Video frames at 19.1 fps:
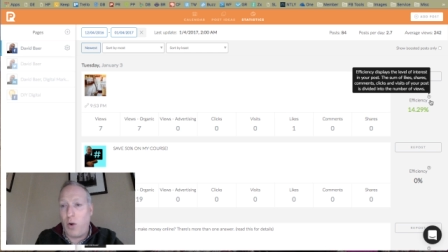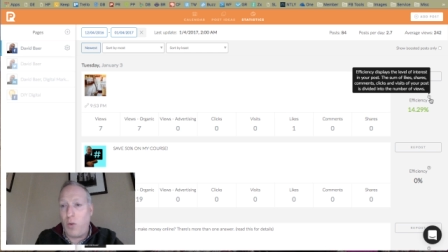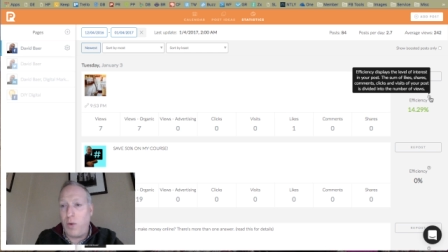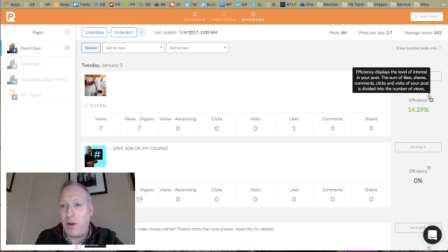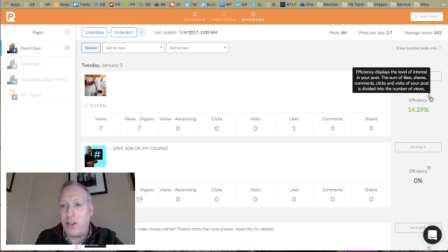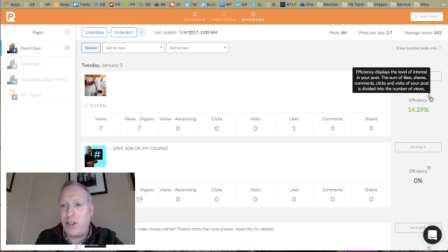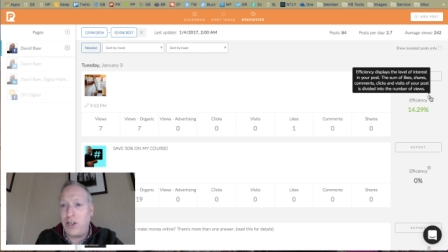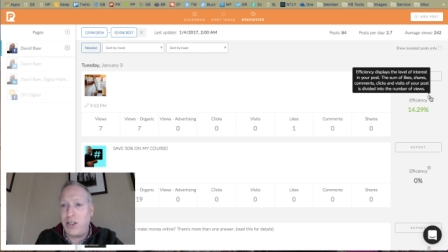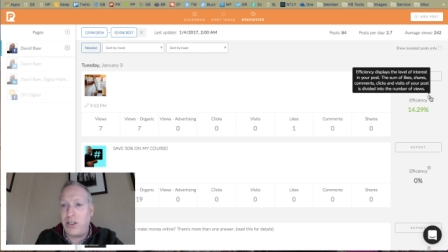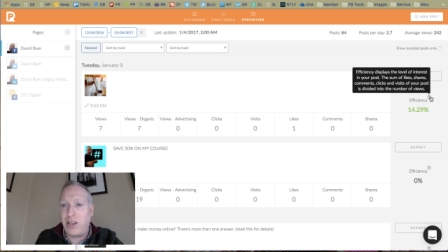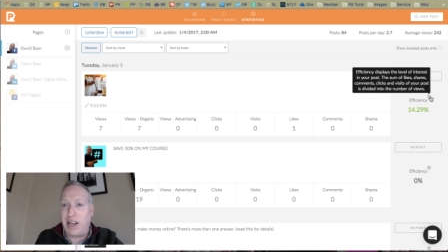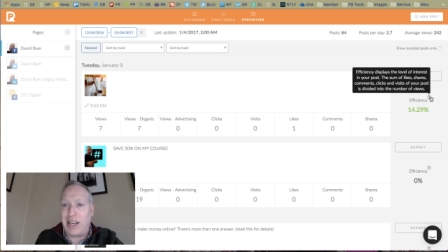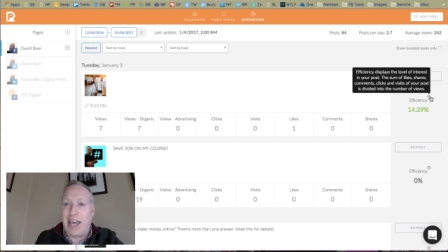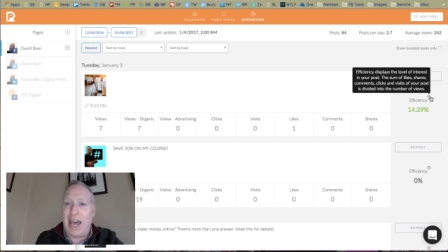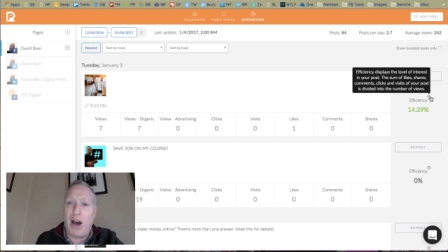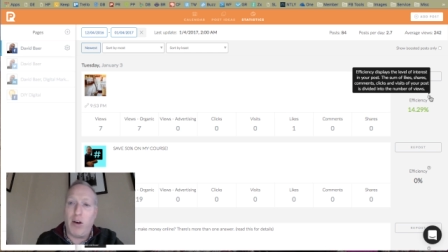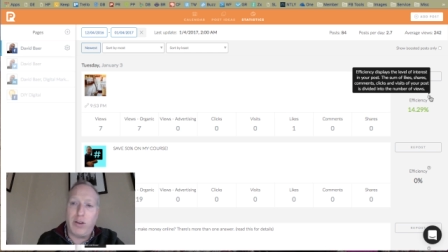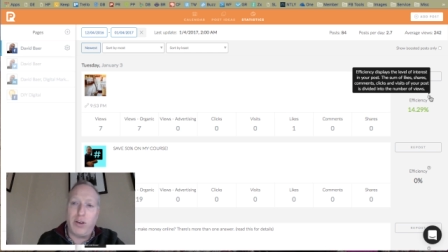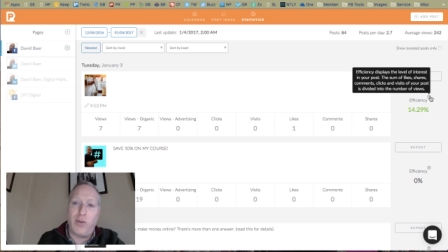which is a
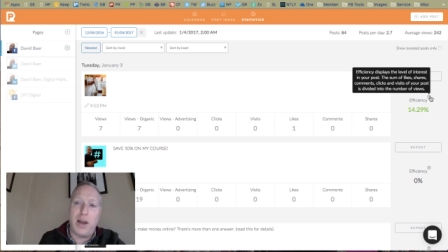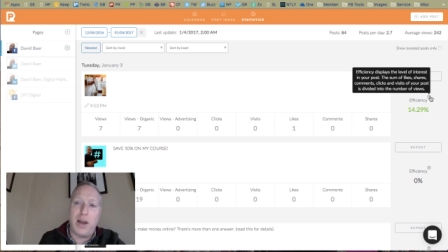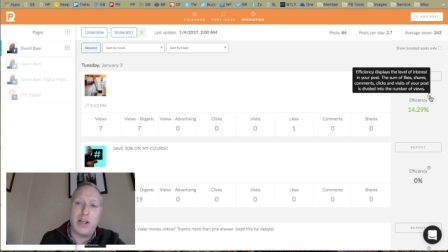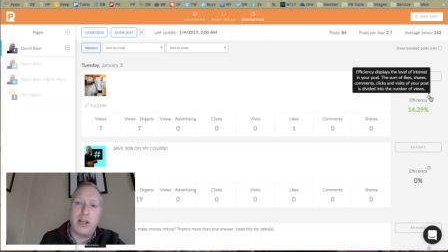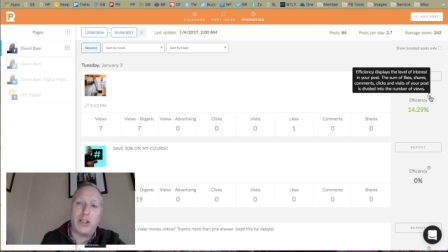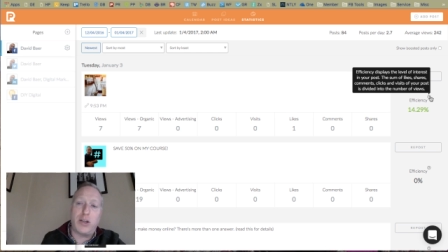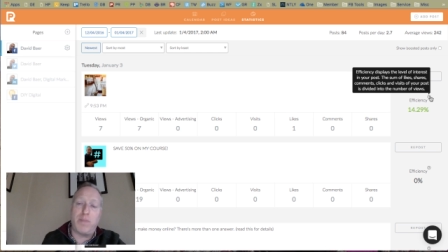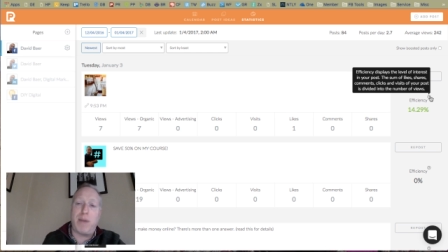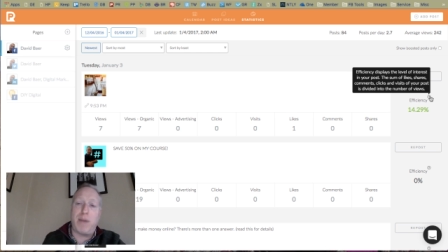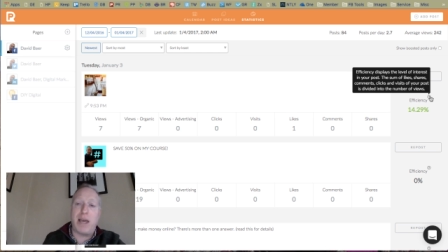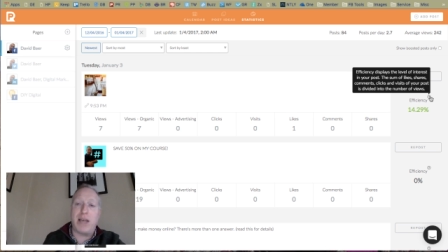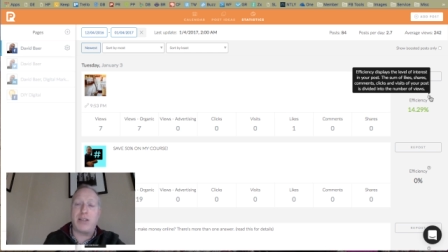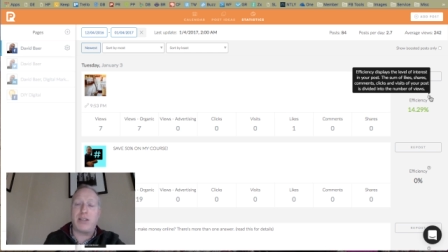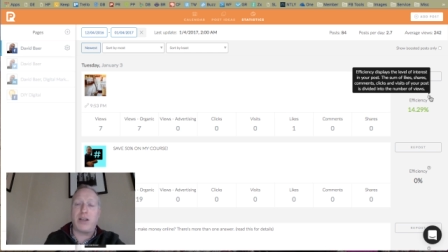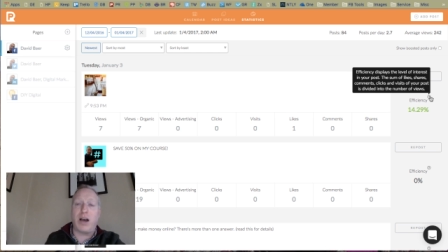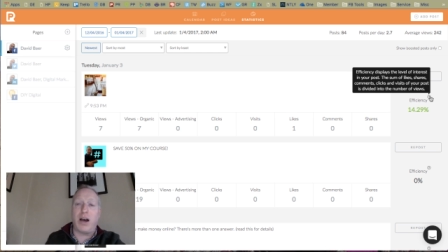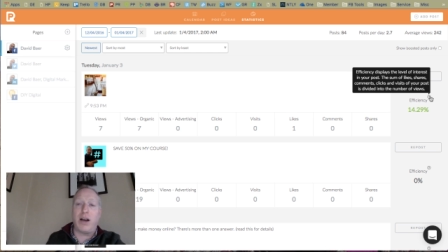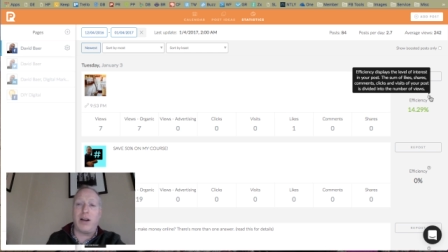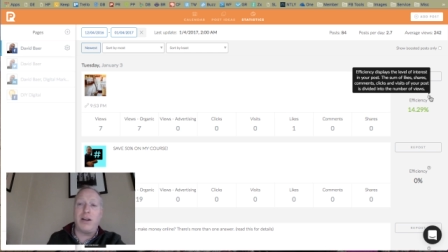calculation based
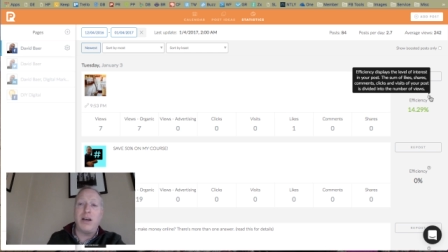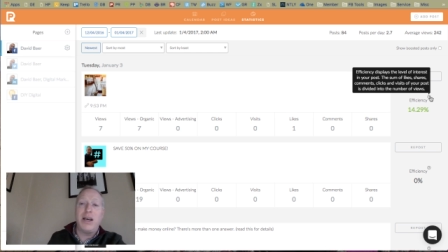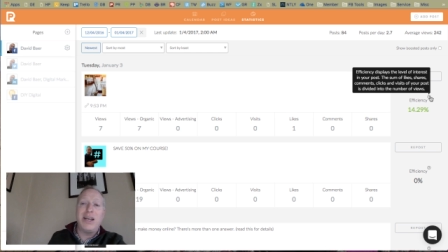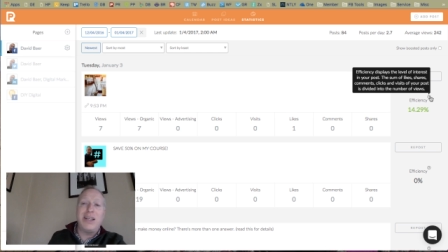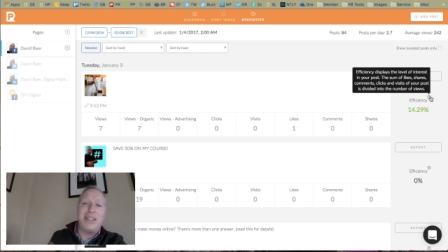on